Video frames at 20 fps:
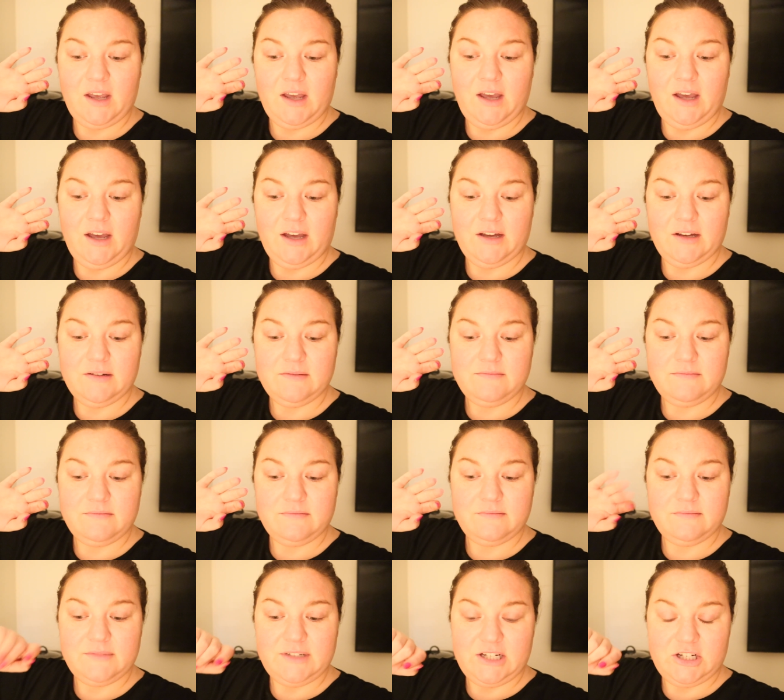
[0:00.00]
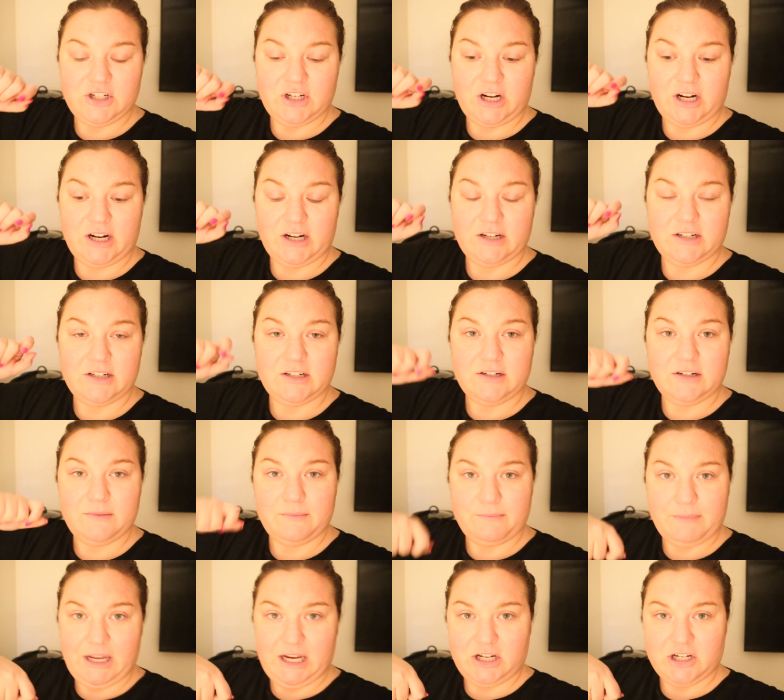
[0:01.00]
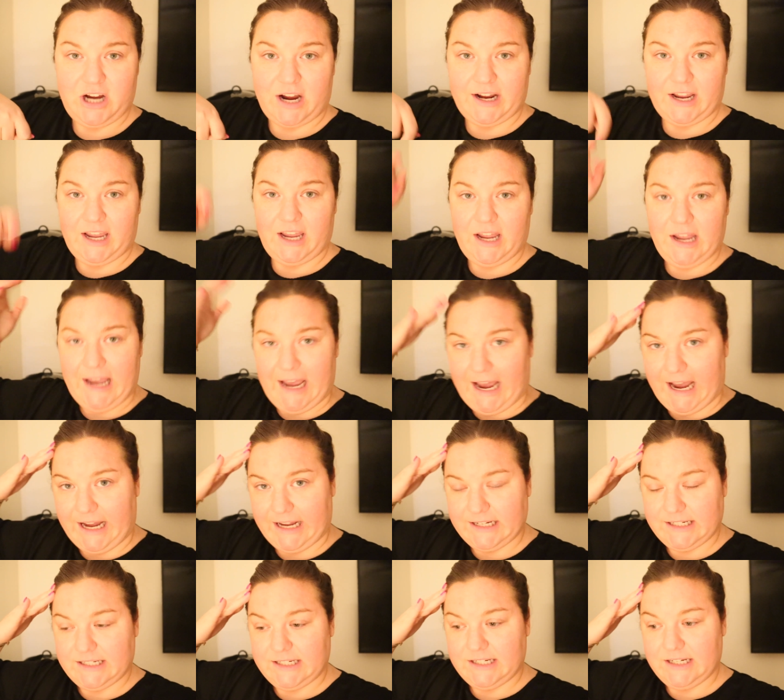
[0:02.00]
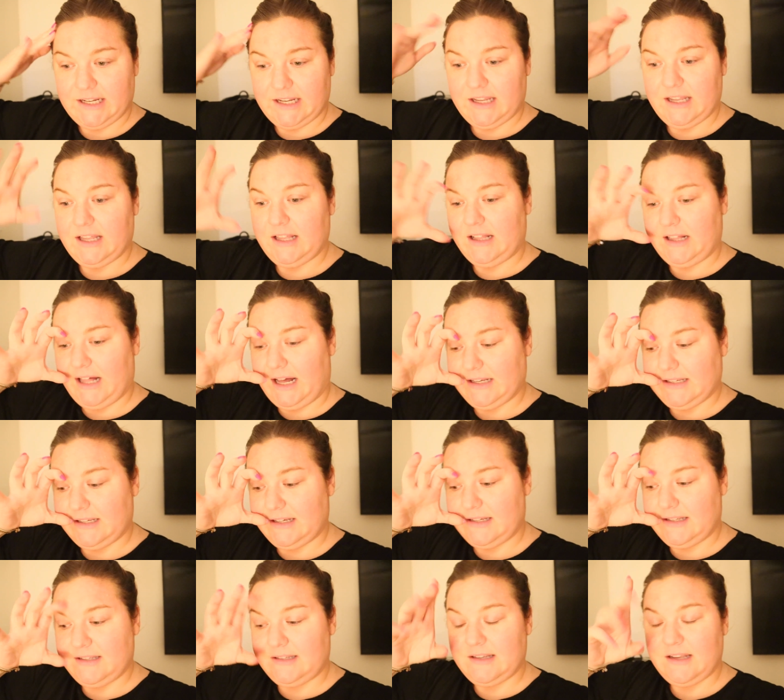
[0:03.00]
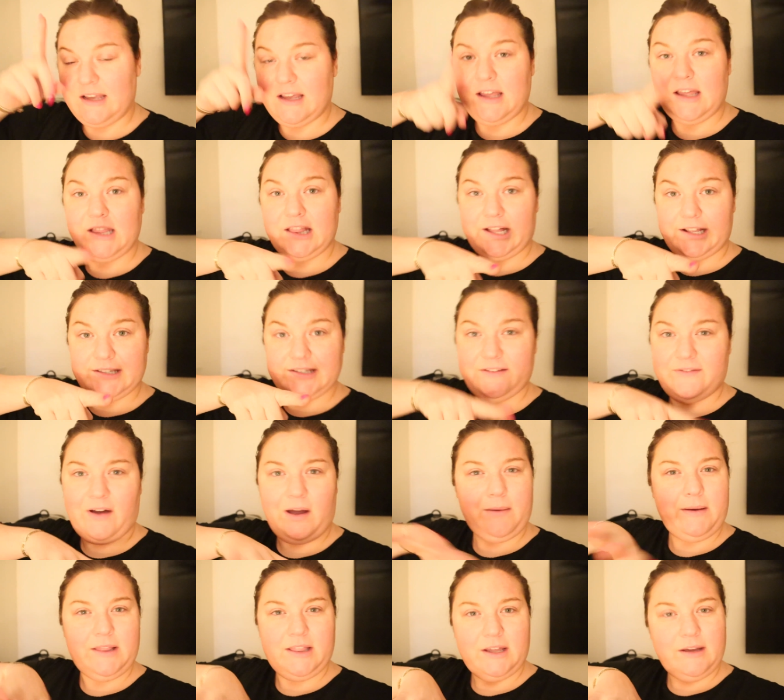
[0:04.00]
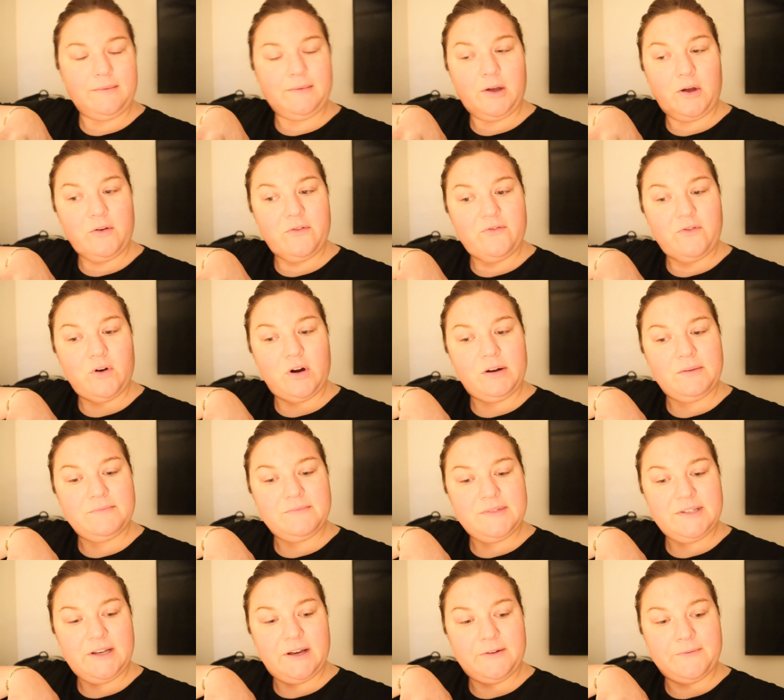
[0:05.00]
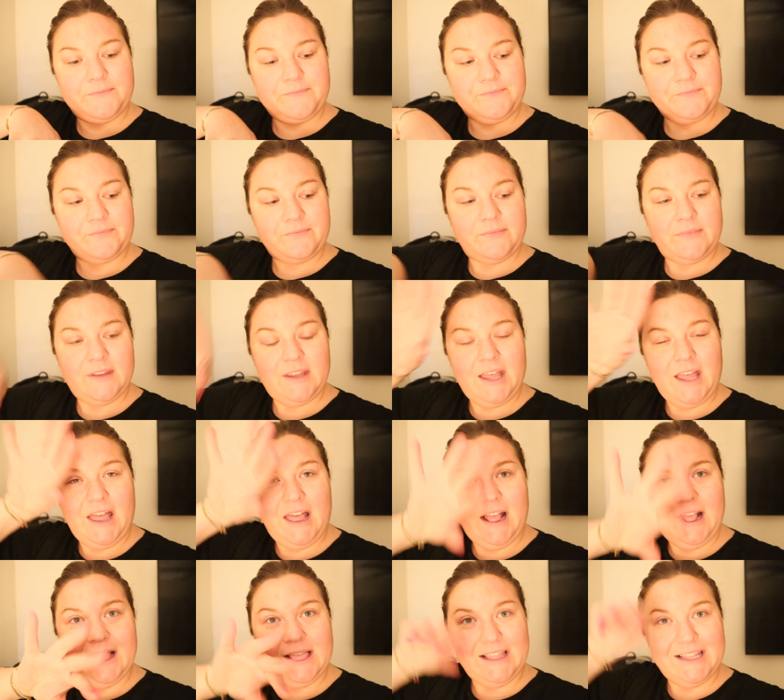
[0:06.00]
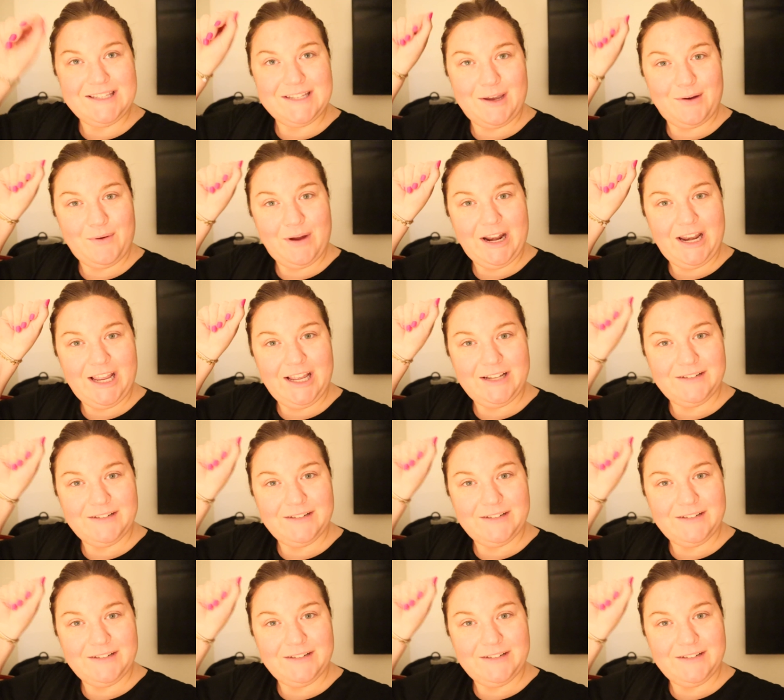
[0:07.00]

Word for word: um, t-shirt, pink jacket, hat, glasses. That's the vibe I think I'm going for. So let's get ready.